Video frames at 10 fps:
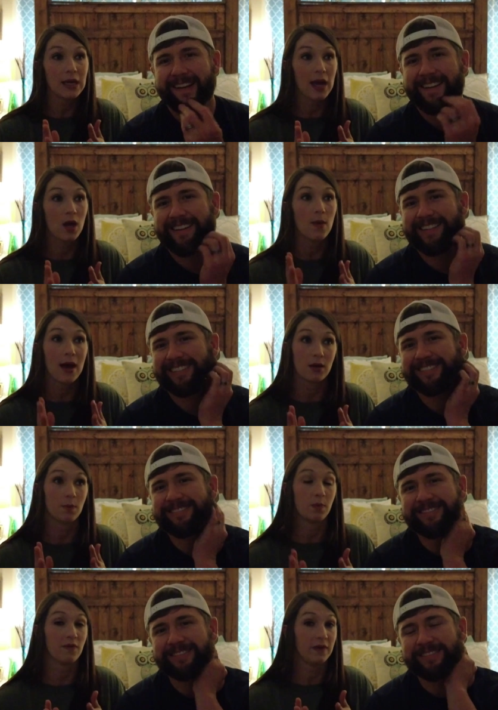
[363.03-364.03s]
Speaker 1: know how to
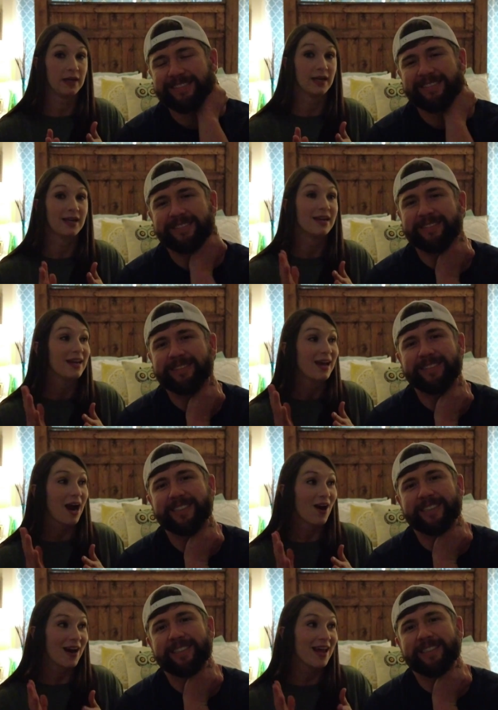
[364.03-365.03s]
prevent
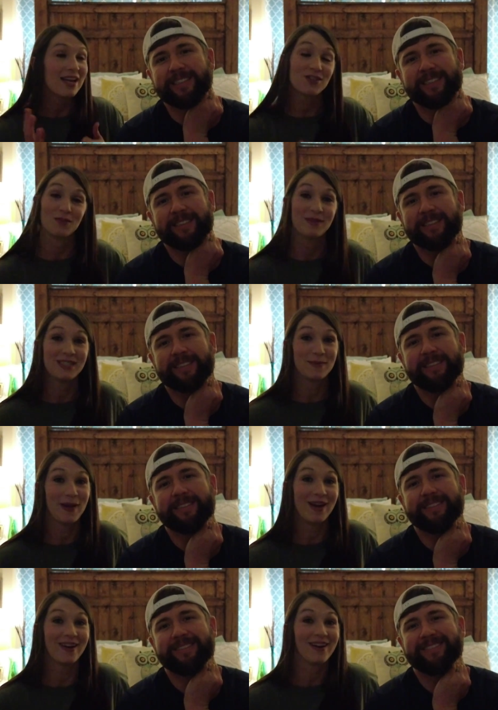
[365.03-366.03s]
our eggs from
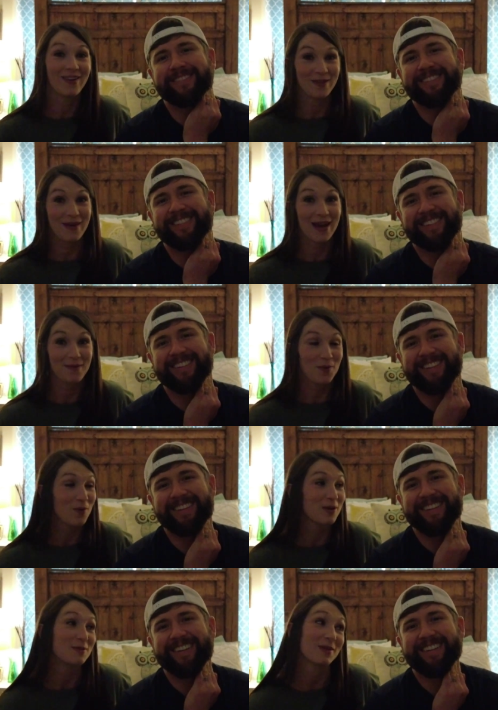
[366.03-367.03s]
disappearing on the back
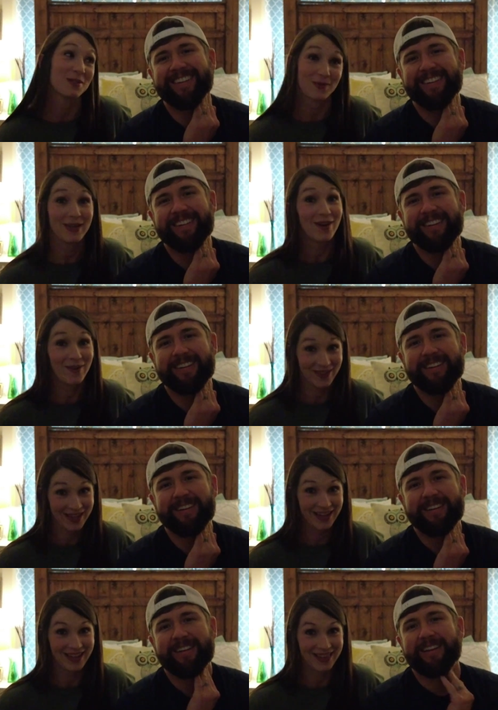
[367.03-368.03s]
porch because we caught
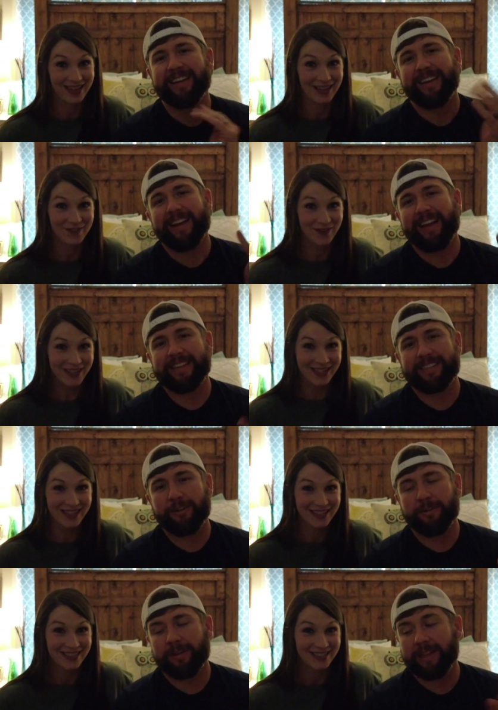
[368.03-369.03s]
the egg thief.
Speaker 2: And
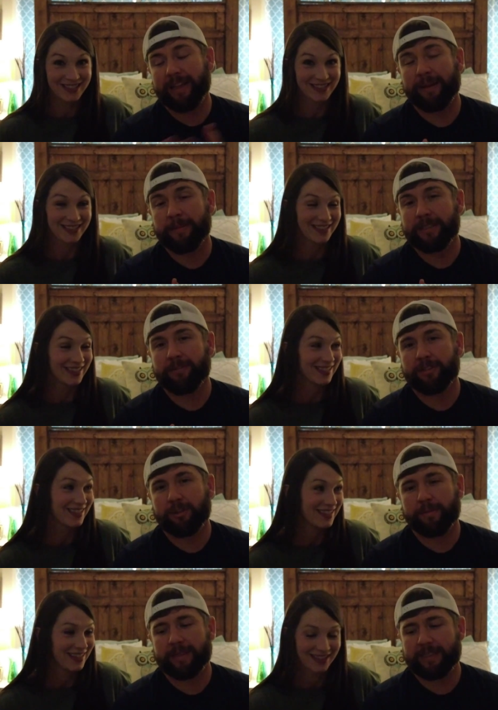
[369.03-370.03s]
so, like Misty was
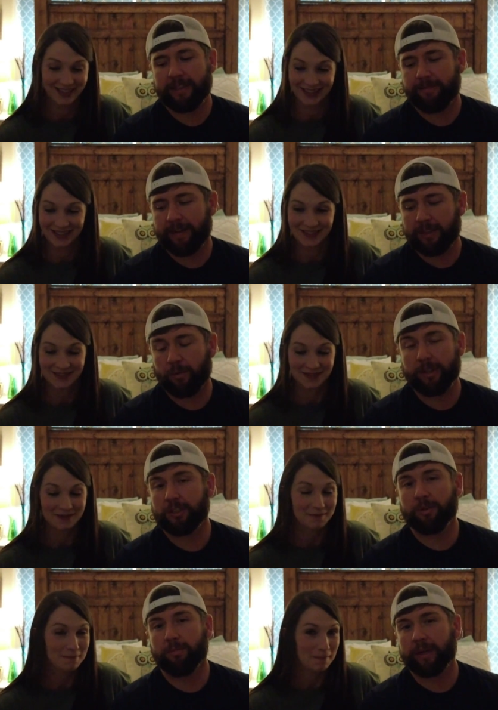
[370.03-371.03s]
talking about, it's not the fact that we
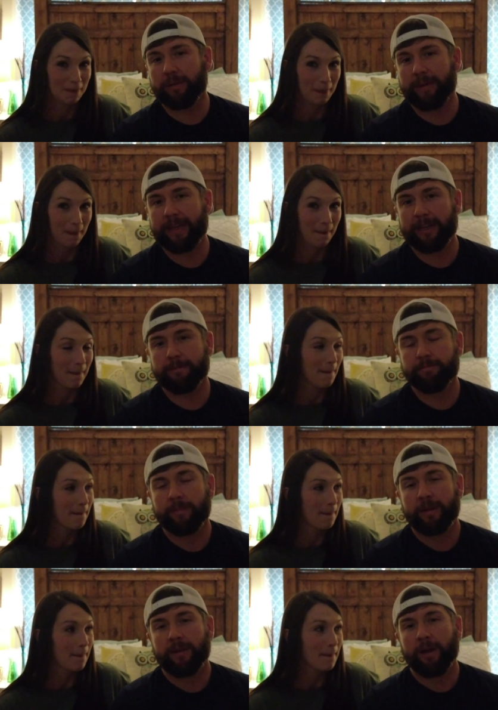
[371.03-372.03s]
just don't bring them in.
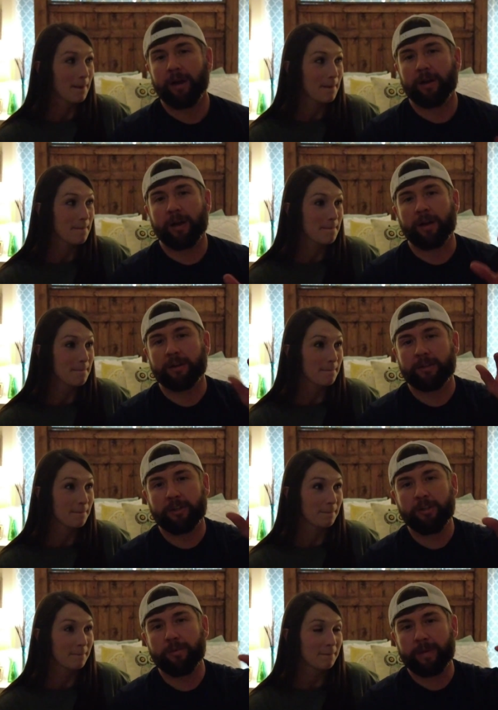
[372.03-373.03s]
Our
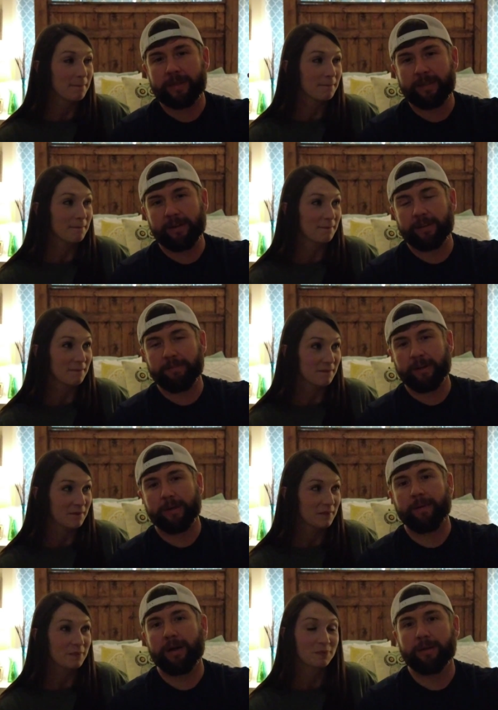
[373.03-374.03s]
coop is down at the
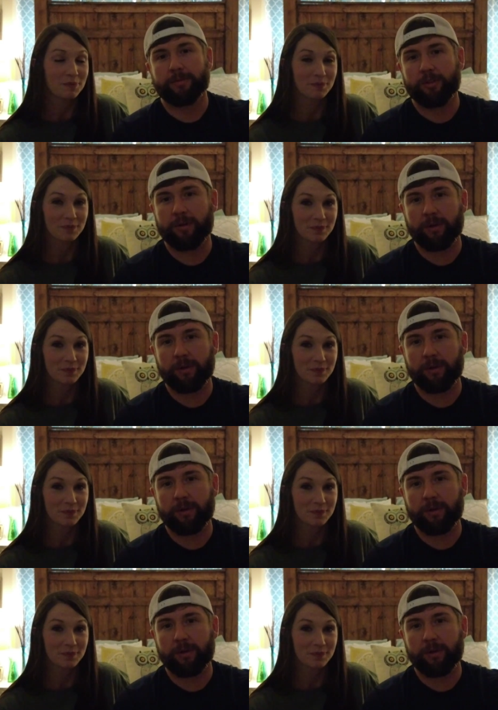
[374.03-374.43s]
very bottom, so you